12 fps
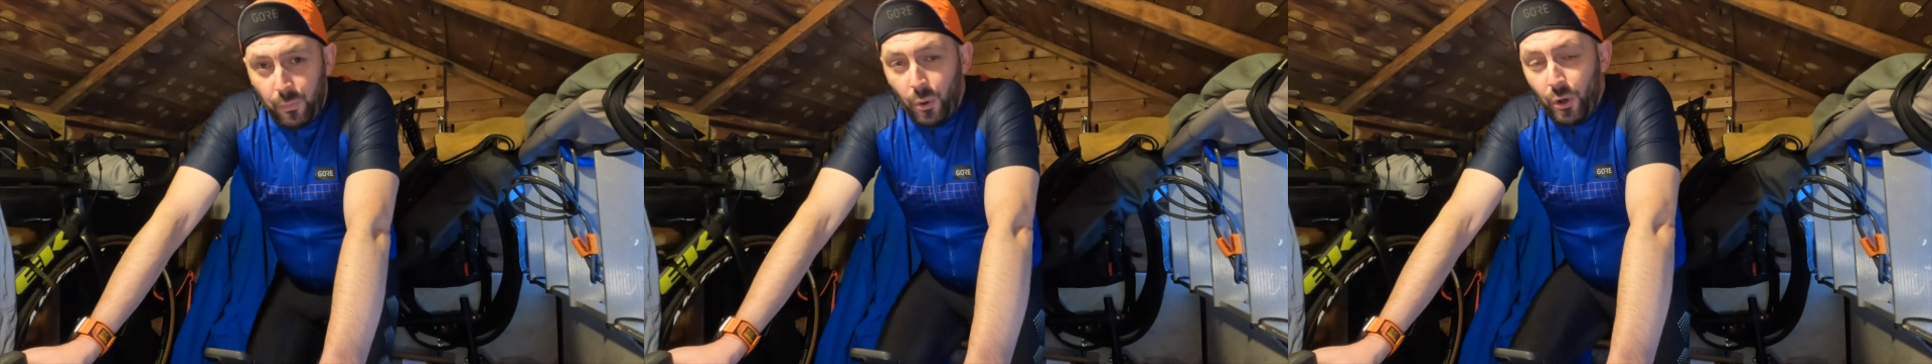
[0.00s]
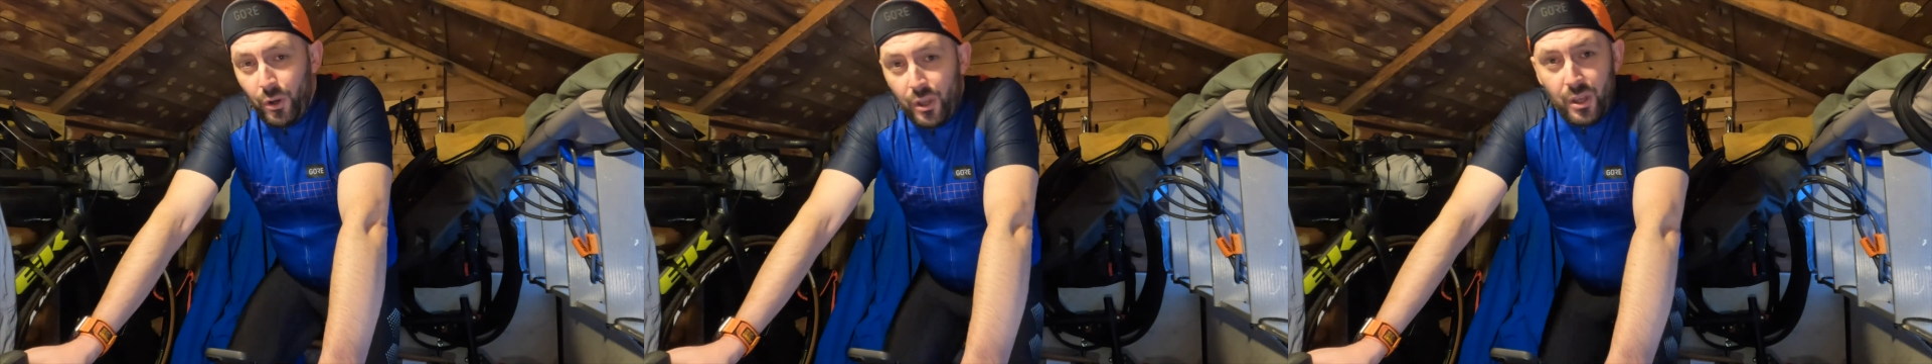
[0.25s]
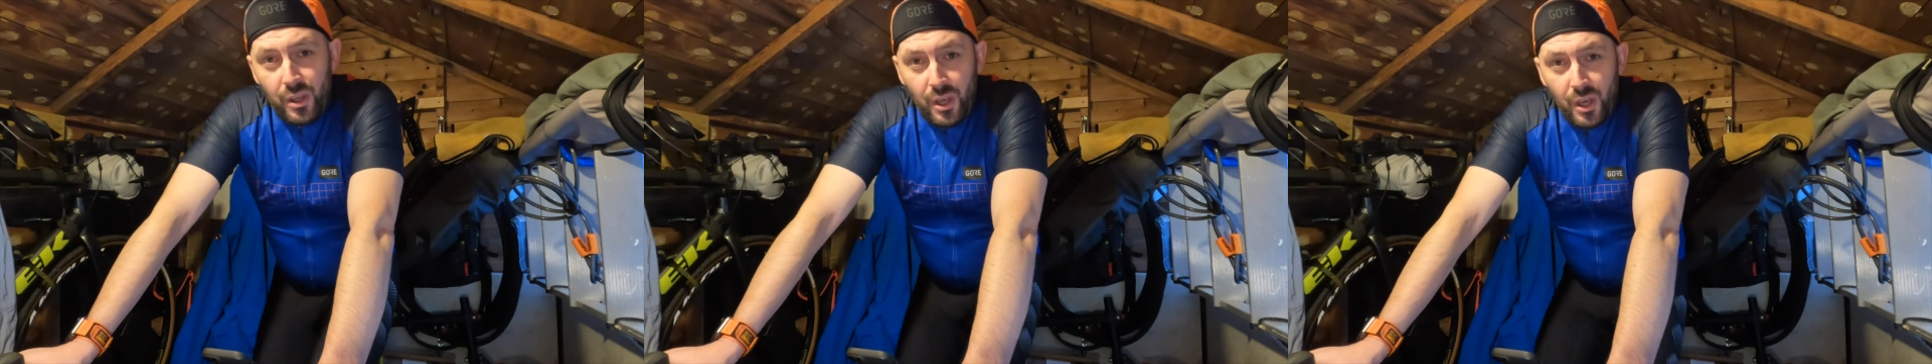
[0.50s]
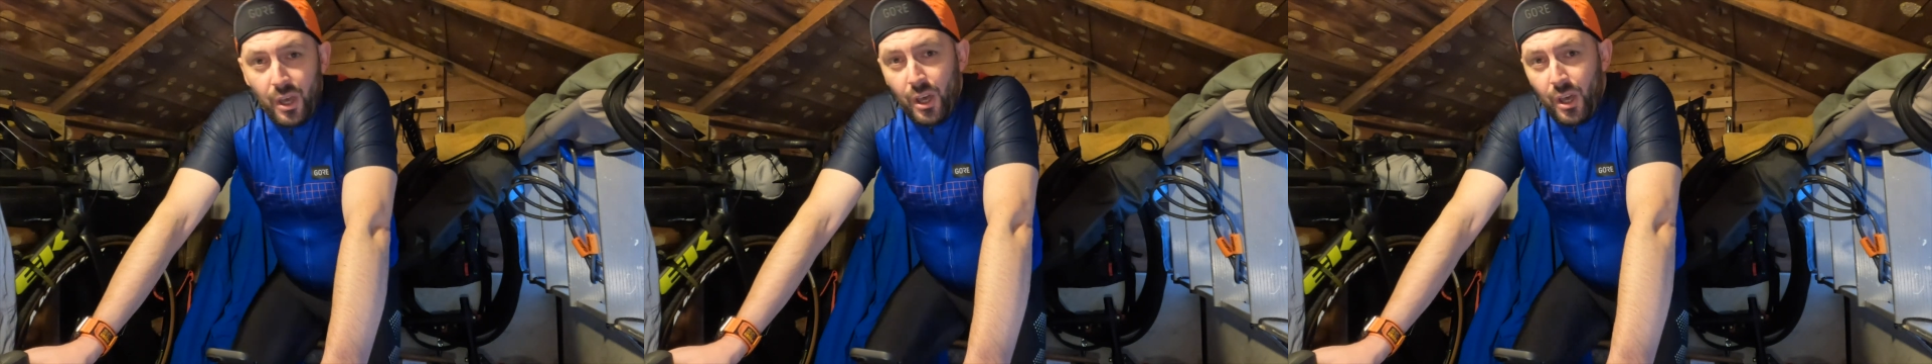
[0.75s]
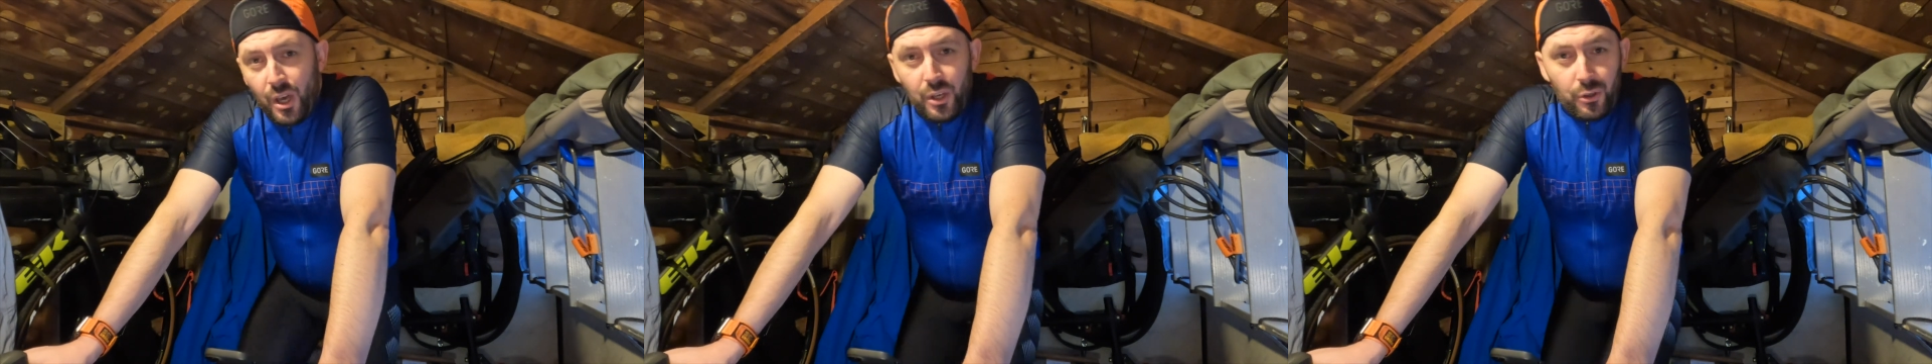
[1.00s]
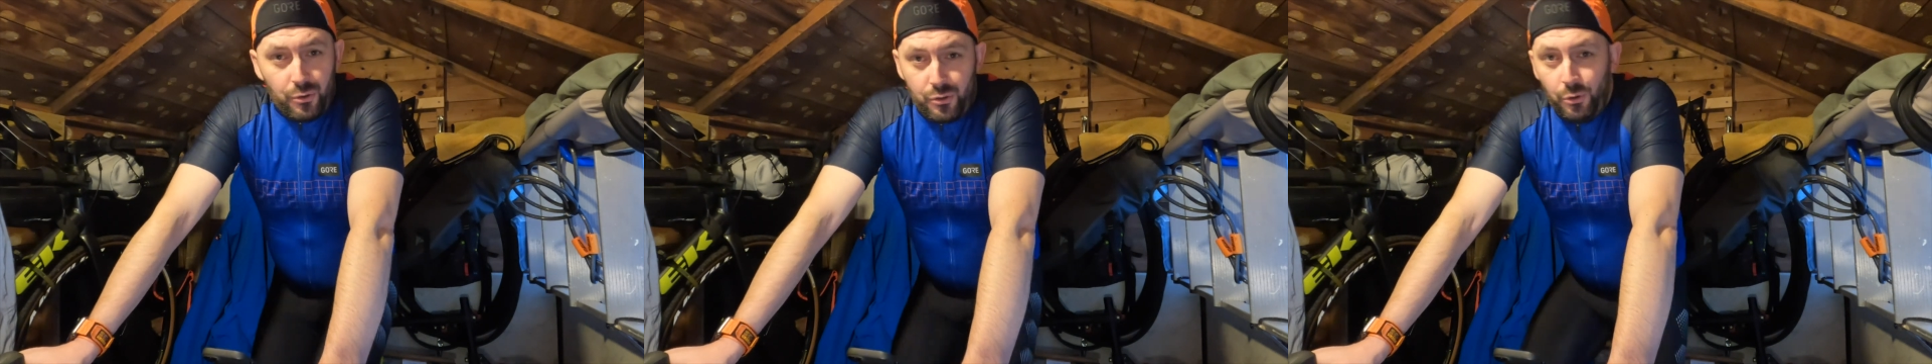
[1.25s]
what
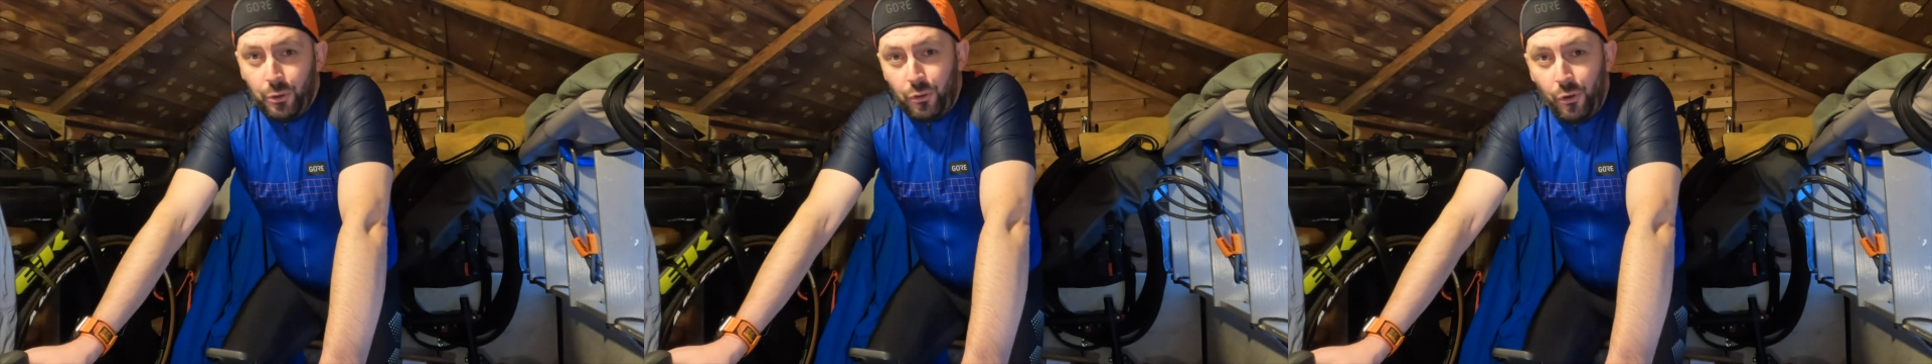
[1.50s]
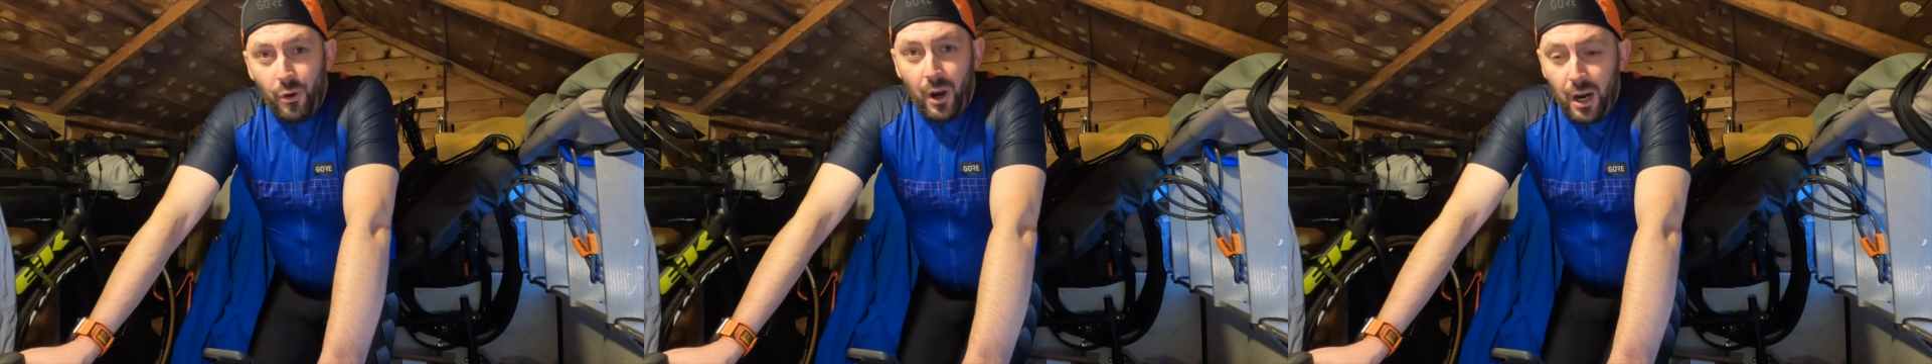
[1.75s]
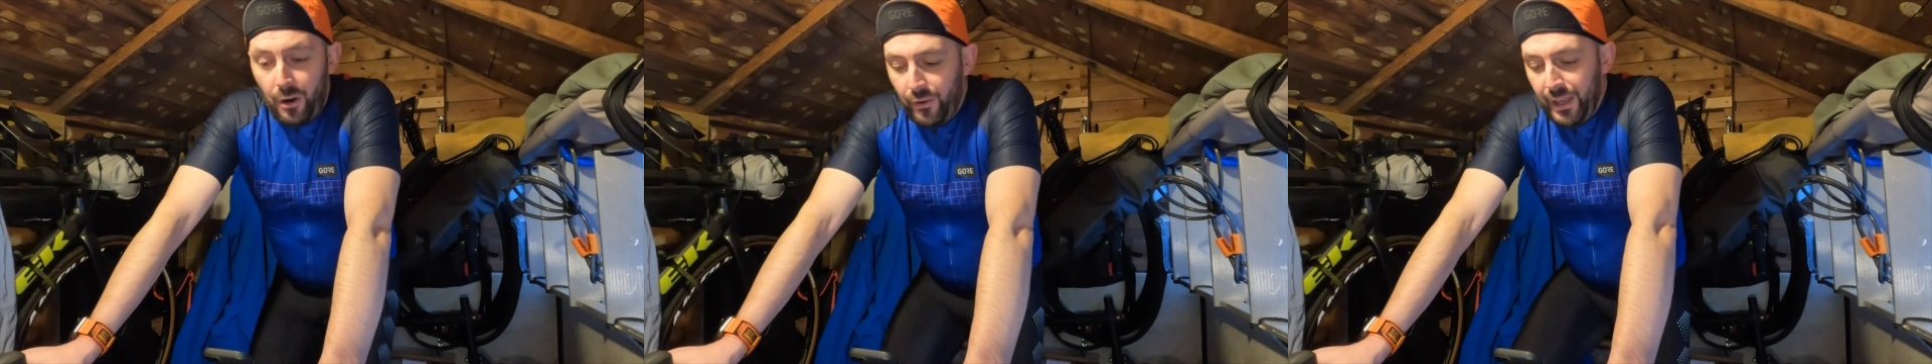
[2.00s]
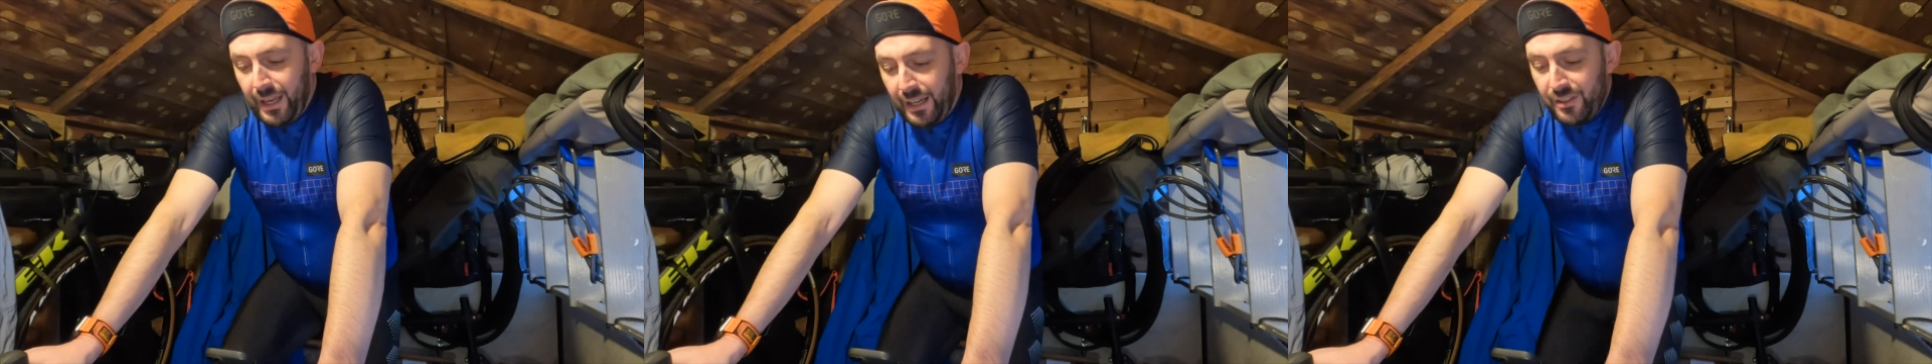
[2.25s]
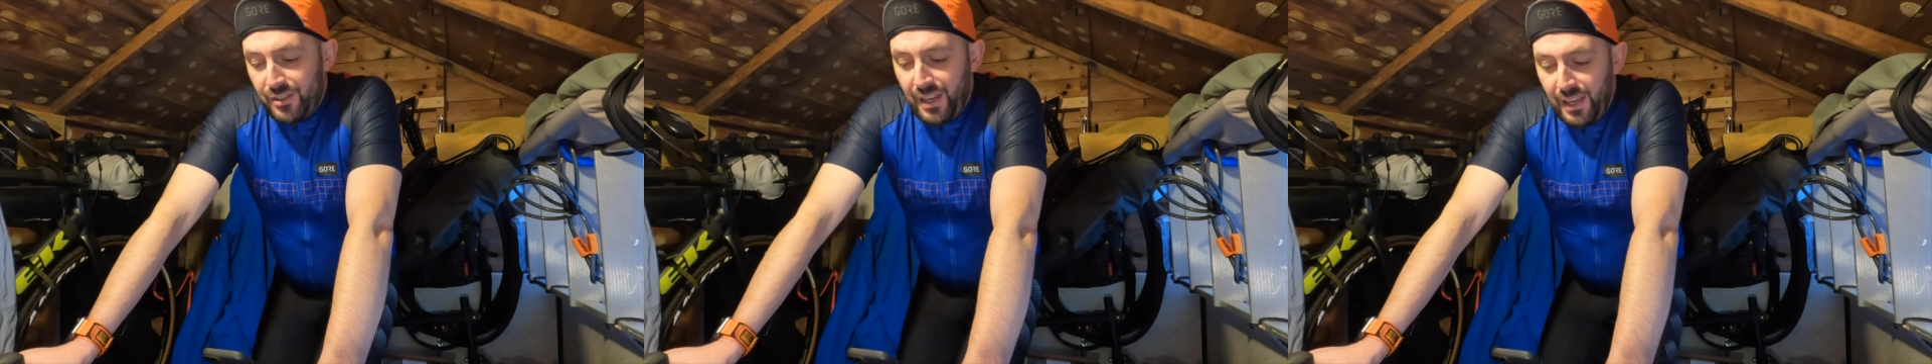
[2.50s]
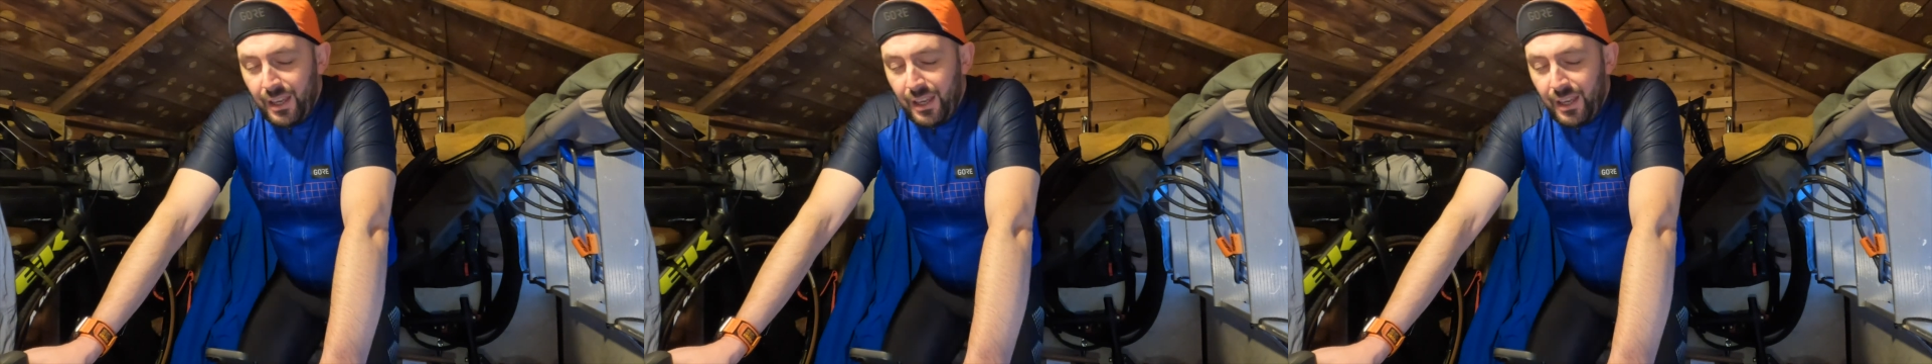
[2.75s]
your zone 2 heart rate is,